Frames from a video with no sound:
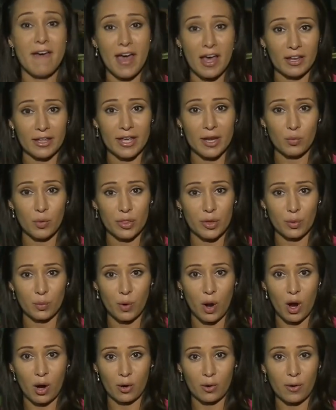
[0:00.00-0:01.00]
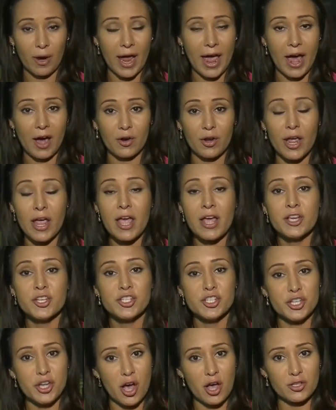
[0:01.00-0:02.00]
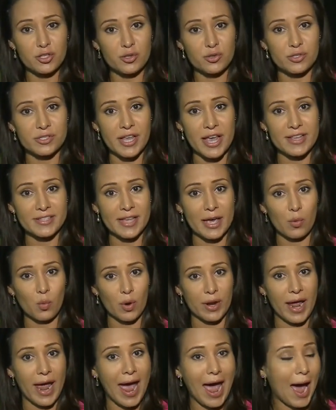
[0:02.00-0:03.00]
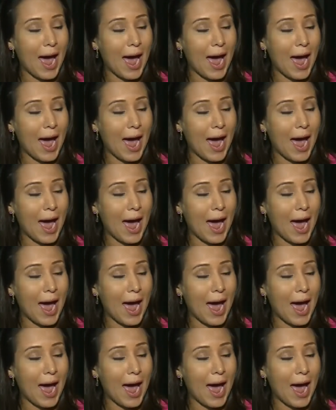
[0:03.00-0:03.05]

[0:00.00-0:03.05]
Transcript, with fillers: fell in with the wrong crowd. She also says that what